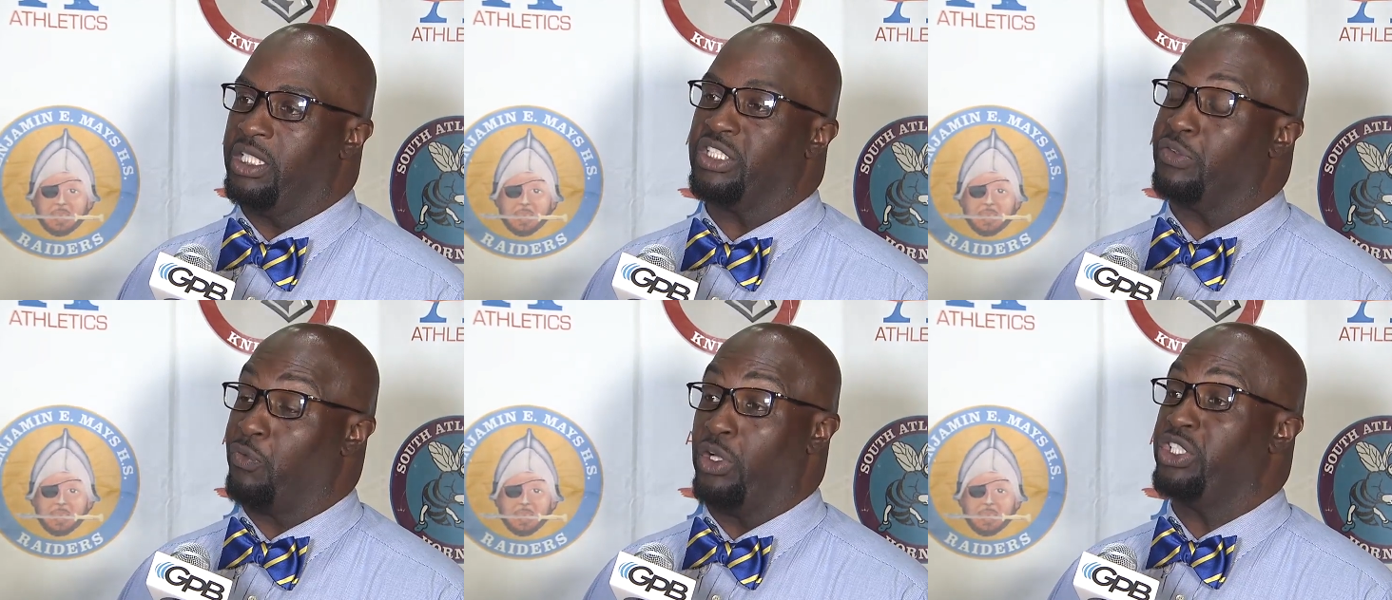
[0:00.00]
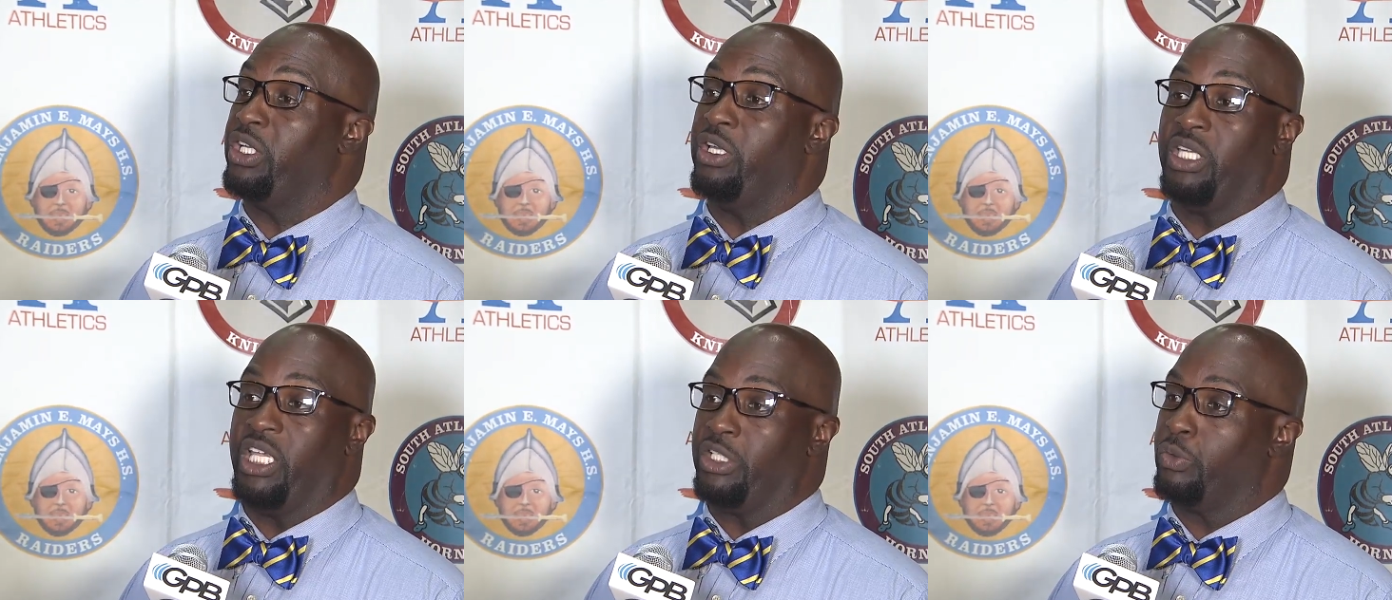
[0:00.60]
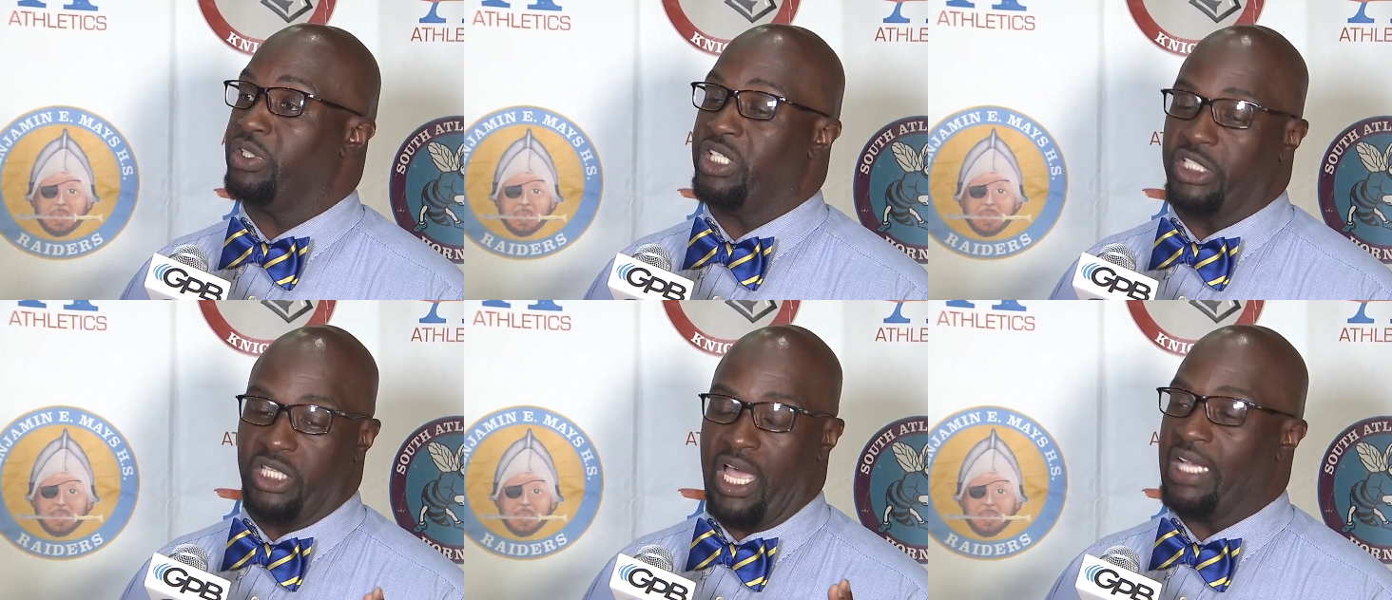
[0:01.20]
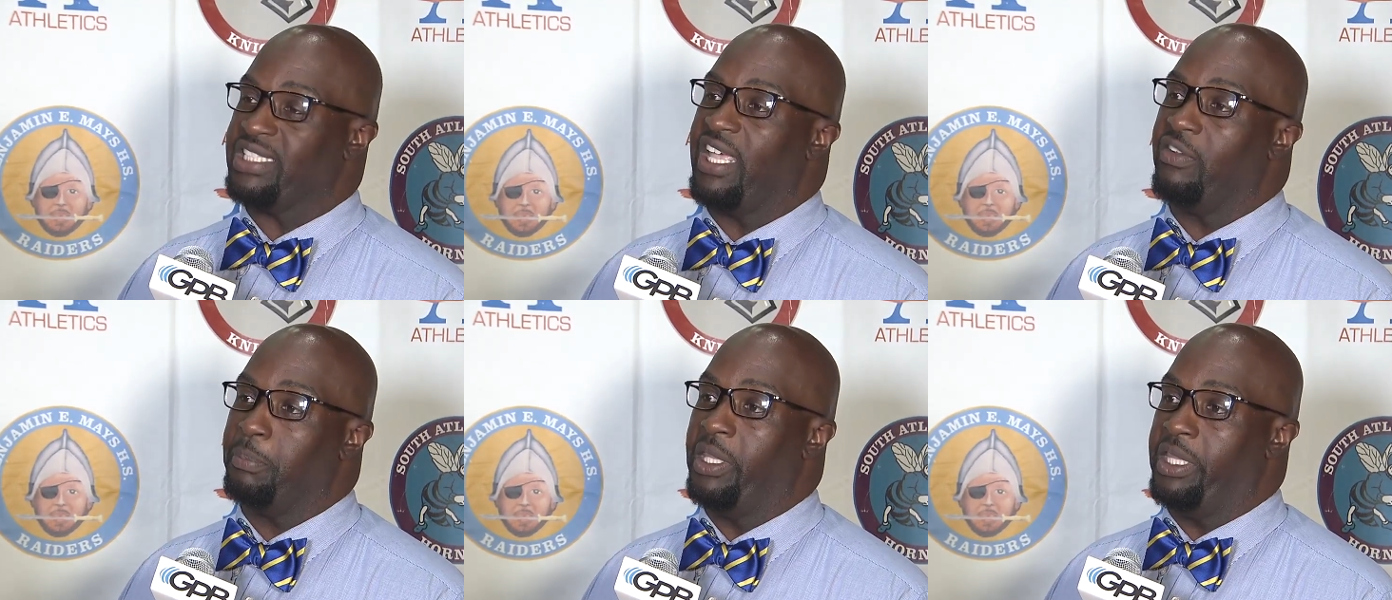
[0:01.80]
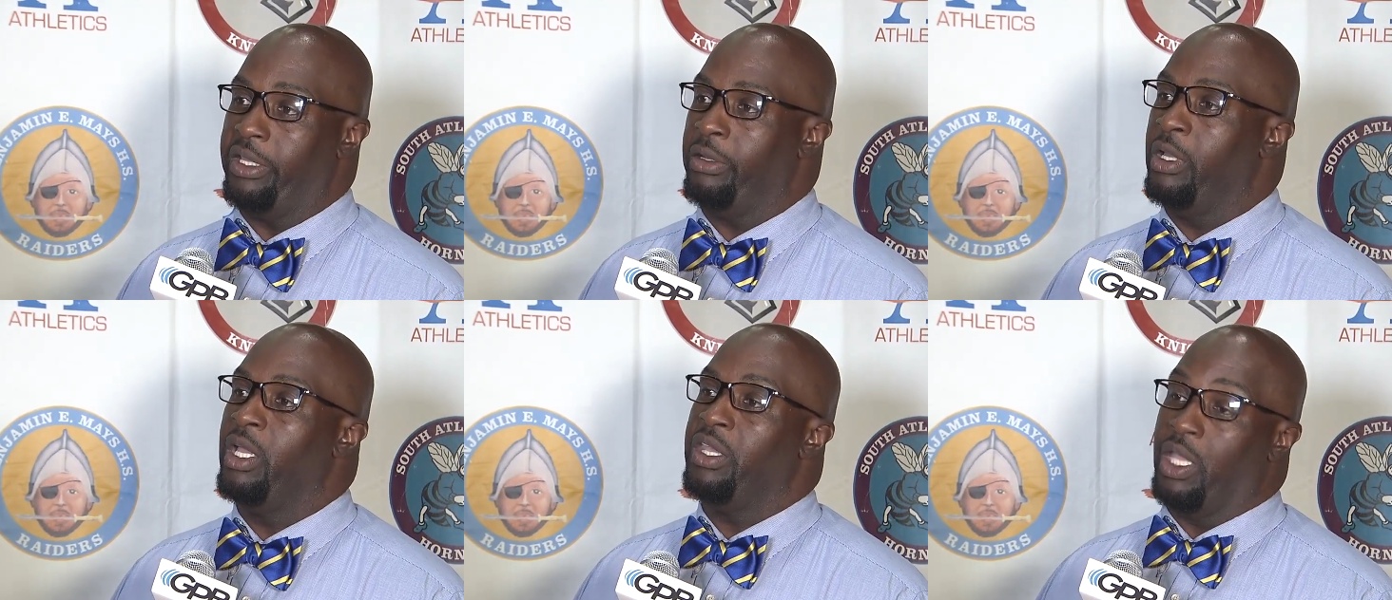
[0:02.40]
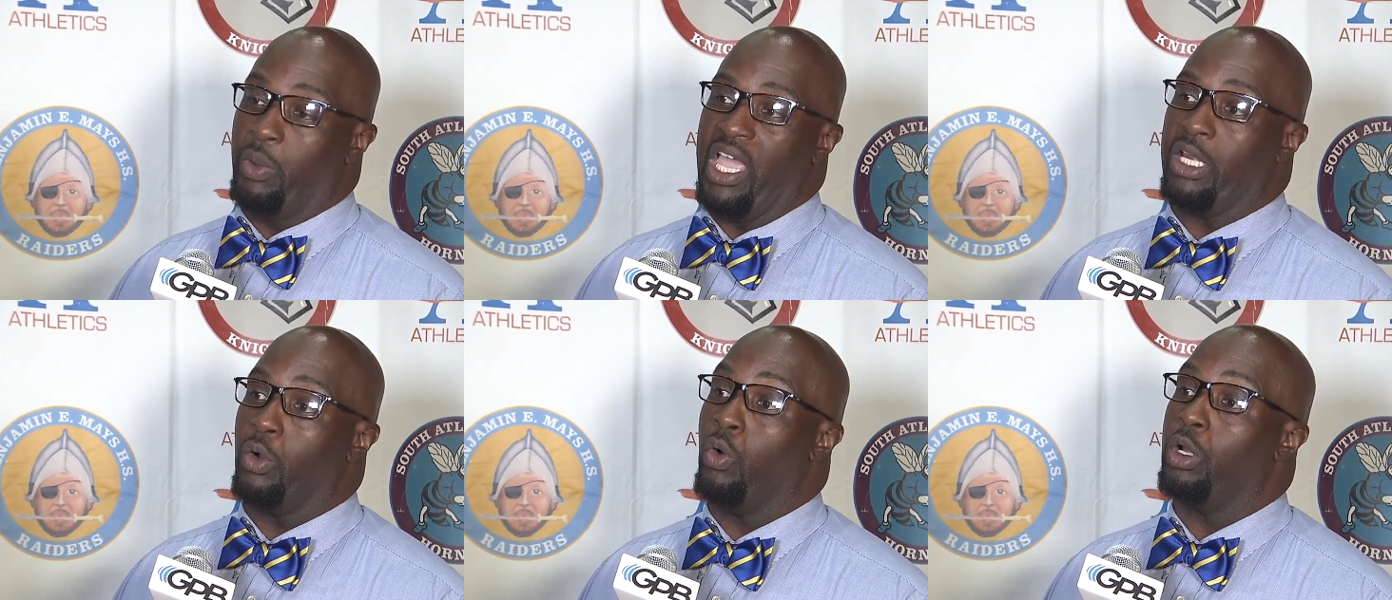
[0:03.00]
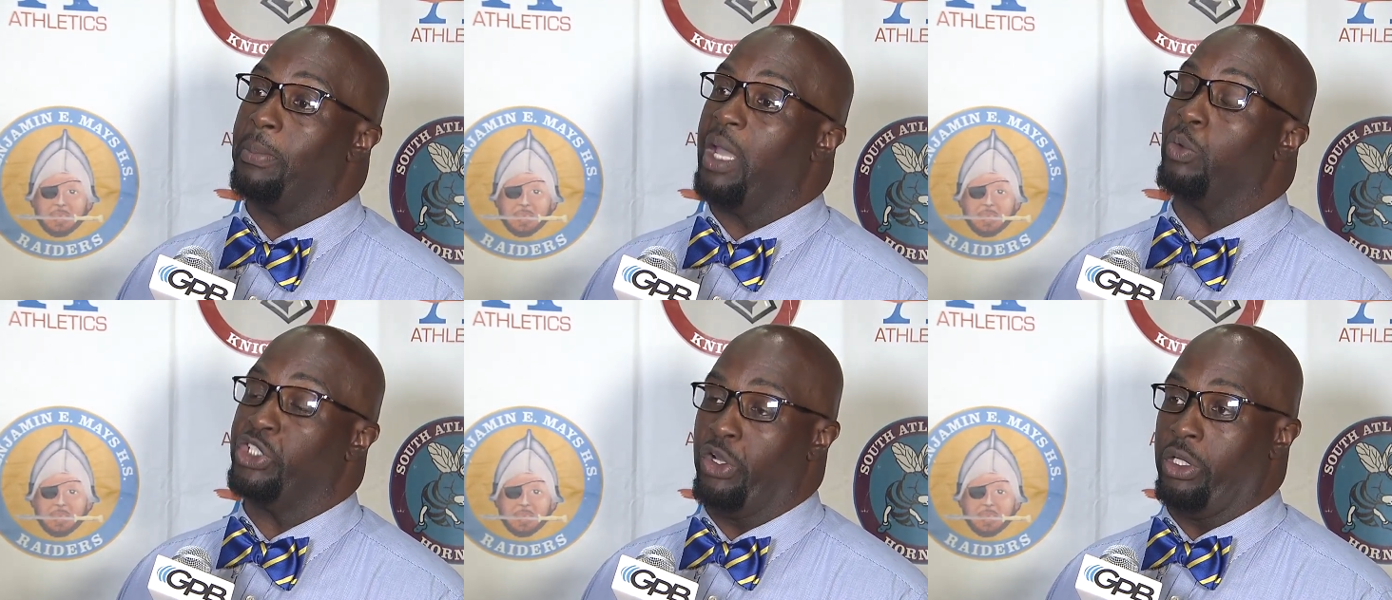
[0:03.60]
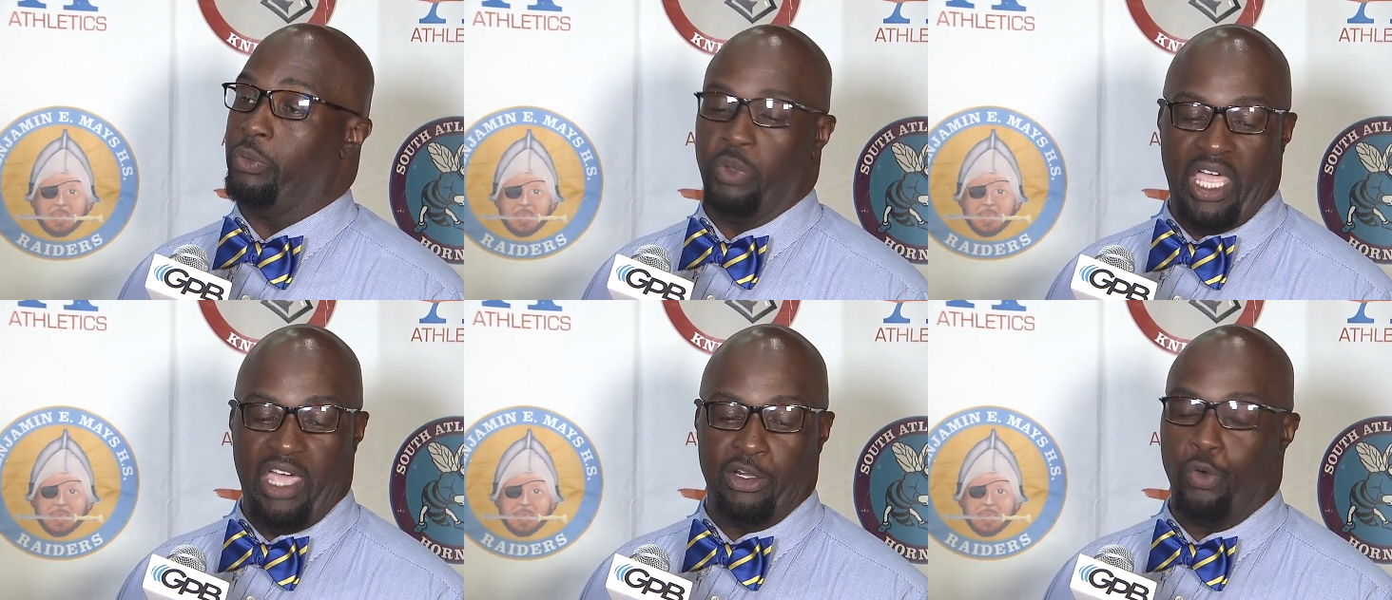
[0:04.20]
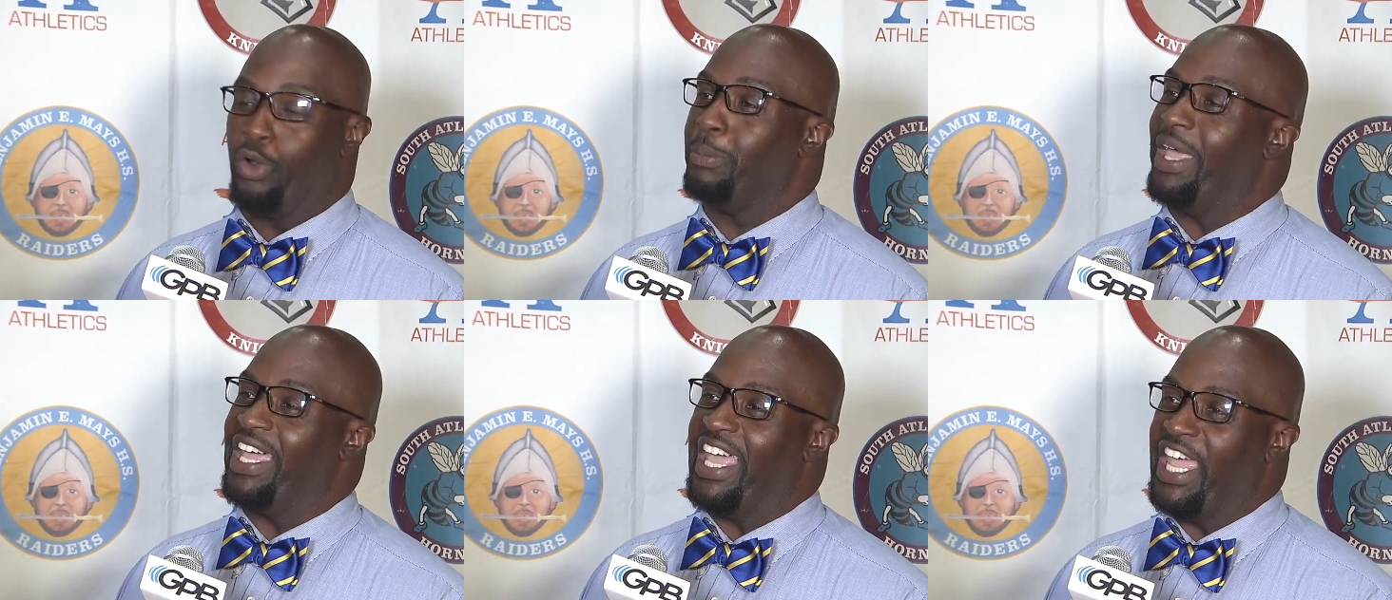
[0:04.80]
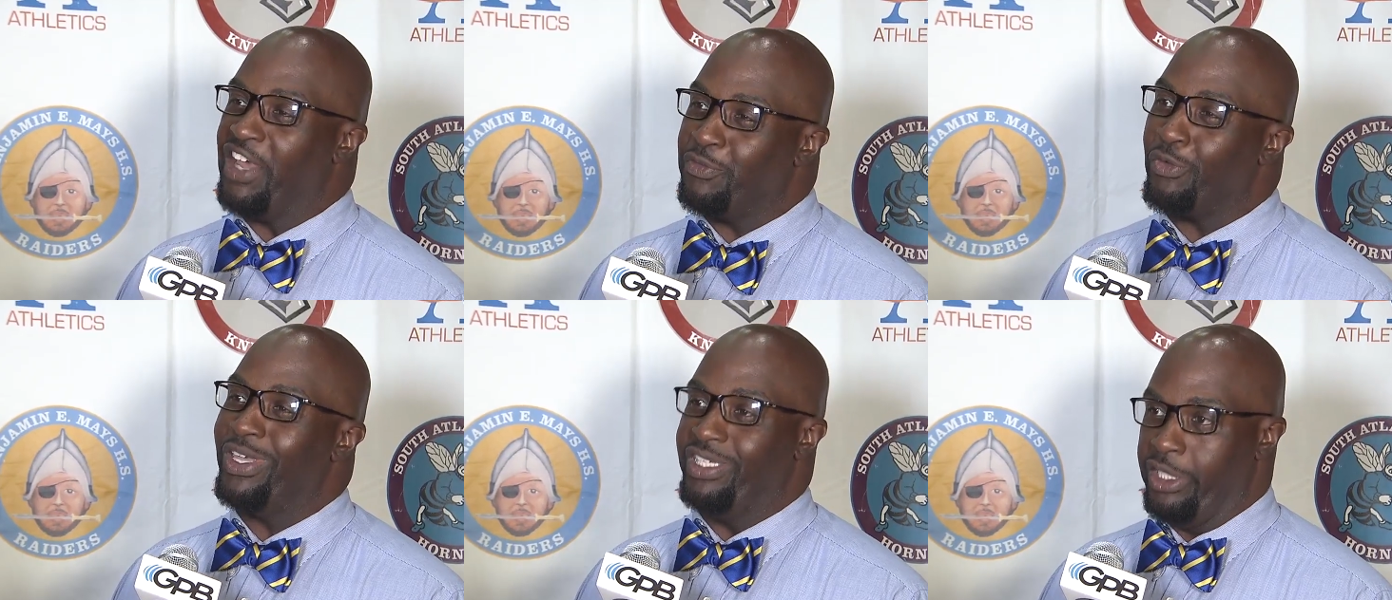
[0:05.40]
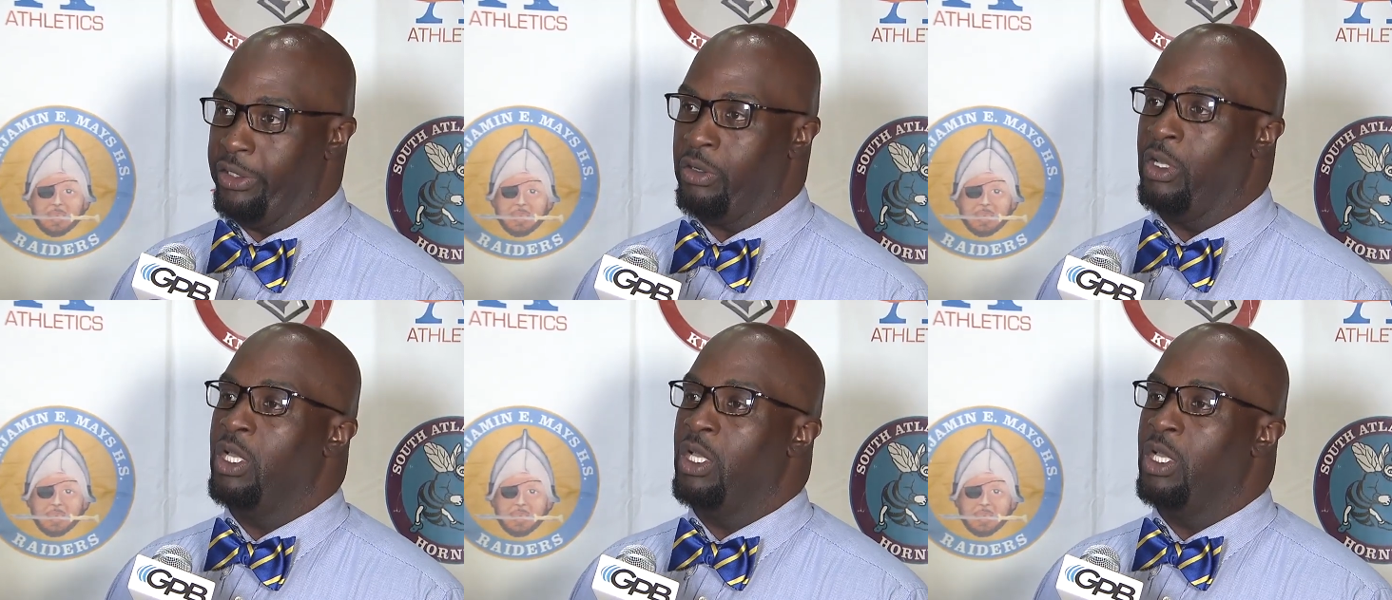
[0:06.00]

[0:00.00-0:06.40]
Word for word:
Speaker 1: This is the first year in the history since our staff been here that we had a quarterback returning. We had a quarterback every year.